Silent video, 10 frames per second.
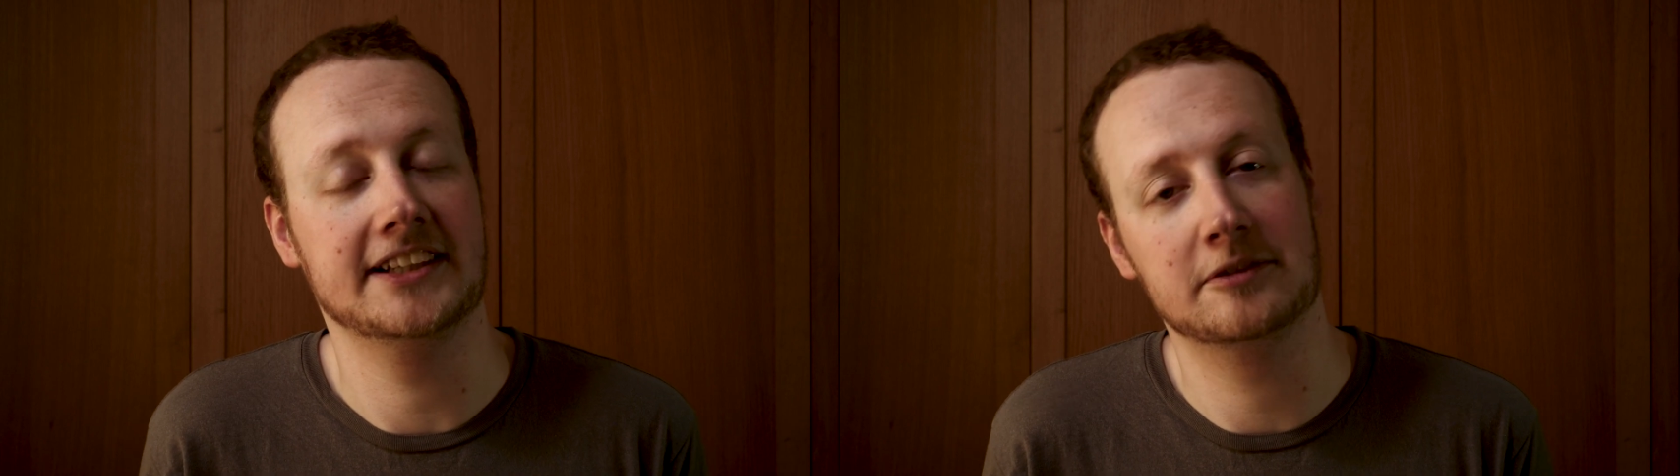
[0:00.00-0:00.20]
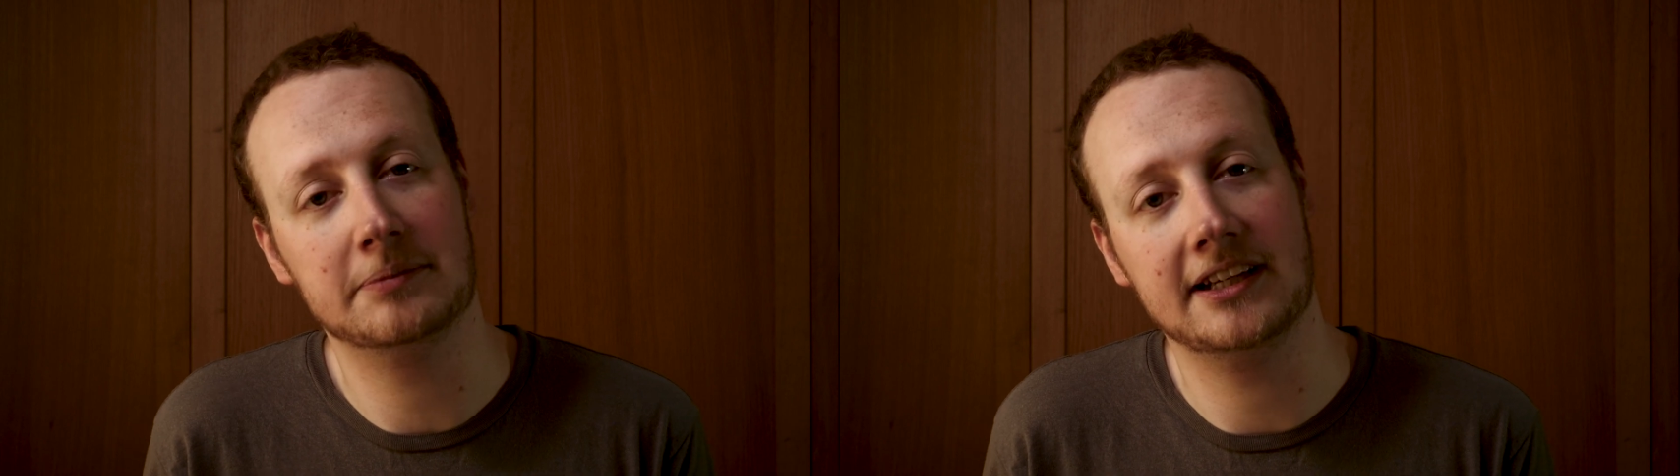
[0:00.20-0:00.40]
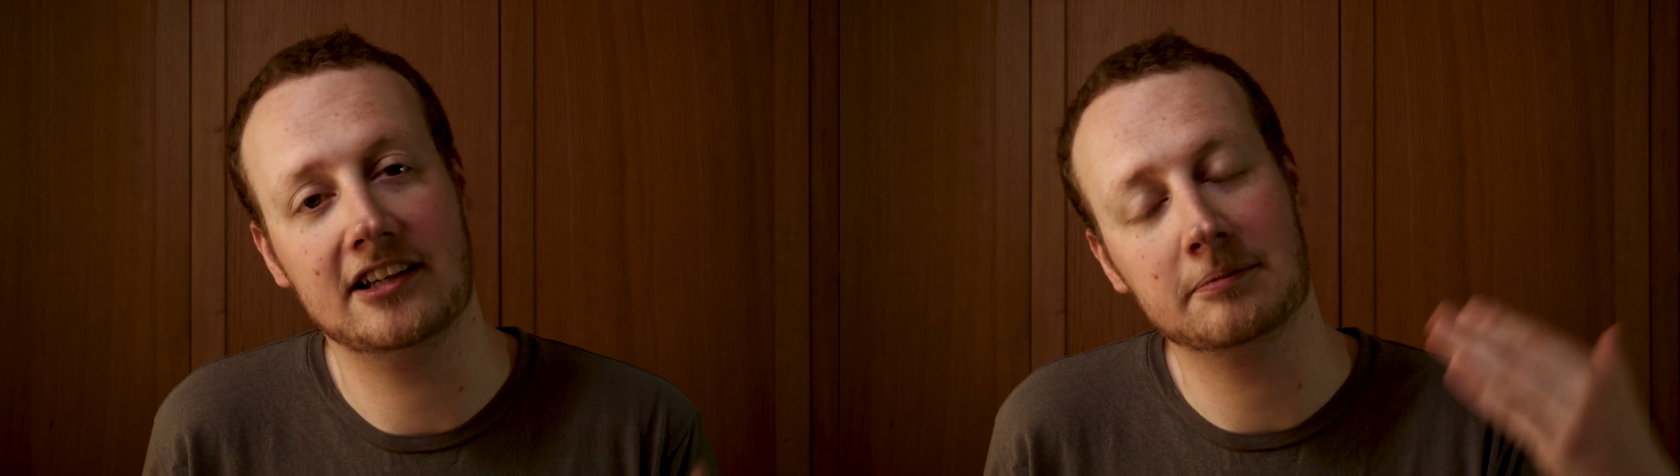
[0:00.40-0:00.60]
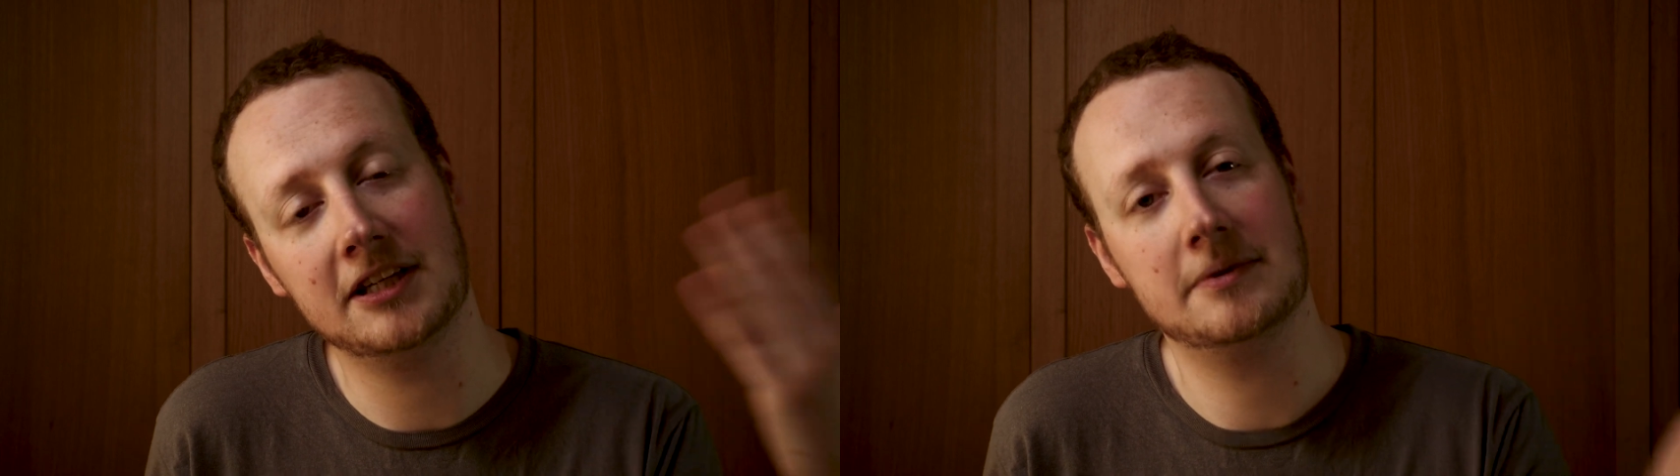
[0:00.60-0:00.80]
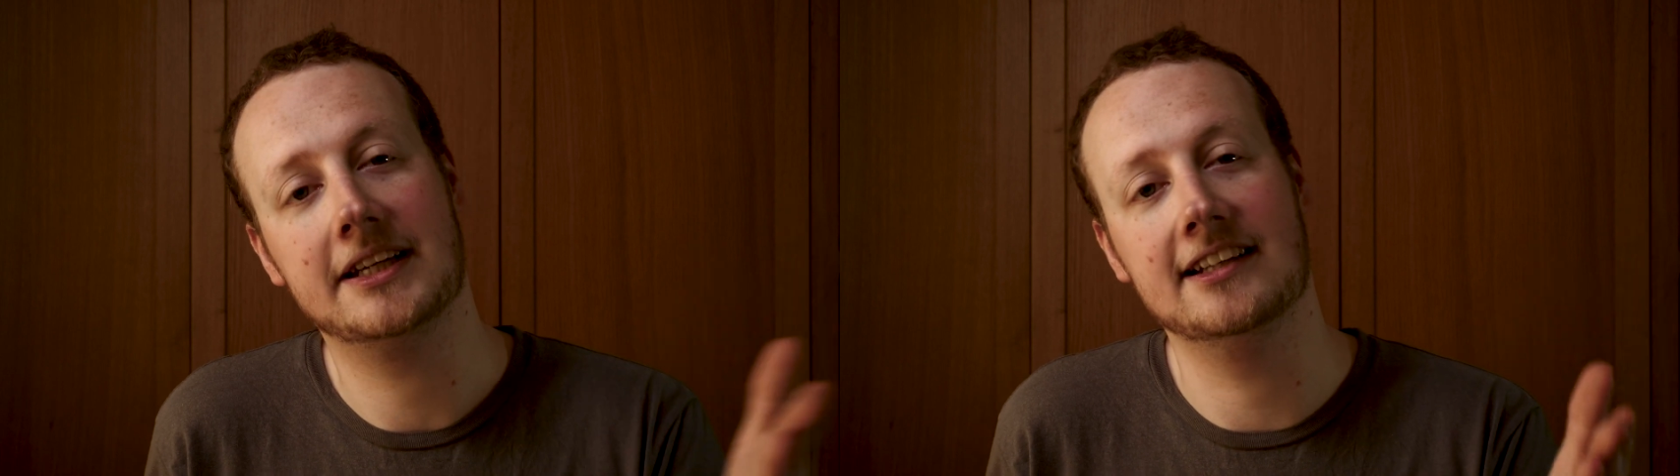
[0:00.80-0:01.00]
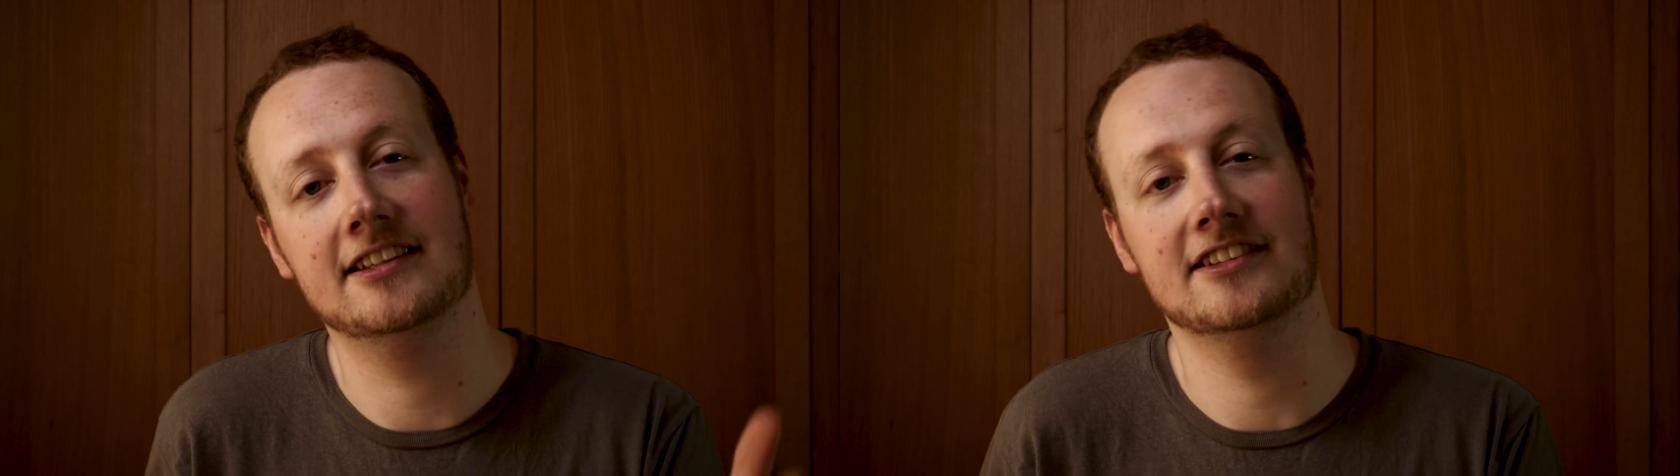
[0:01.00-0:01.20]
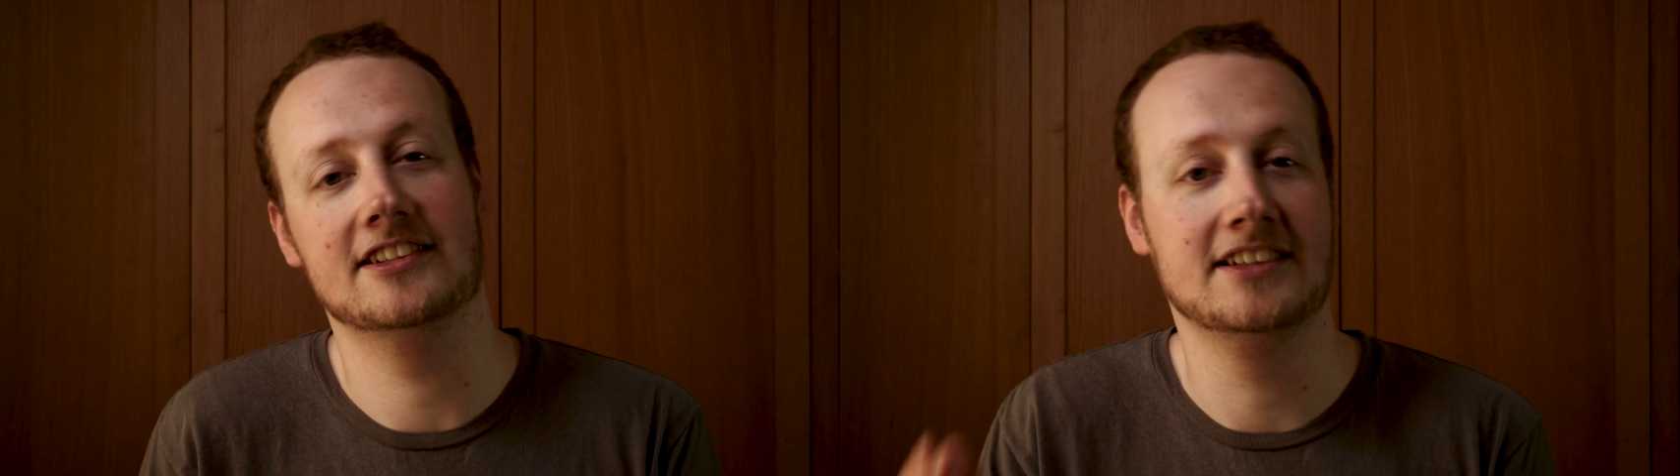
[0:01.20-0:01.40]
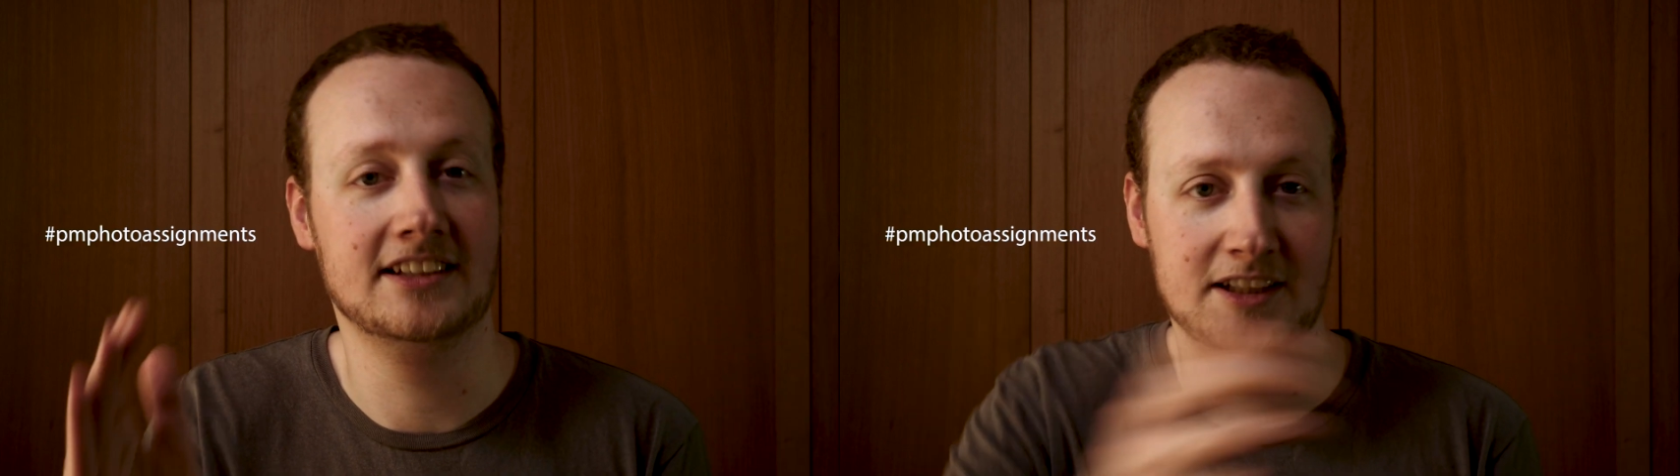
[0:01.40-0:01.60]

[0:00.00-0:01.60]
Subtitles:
has been Pete McKinnon's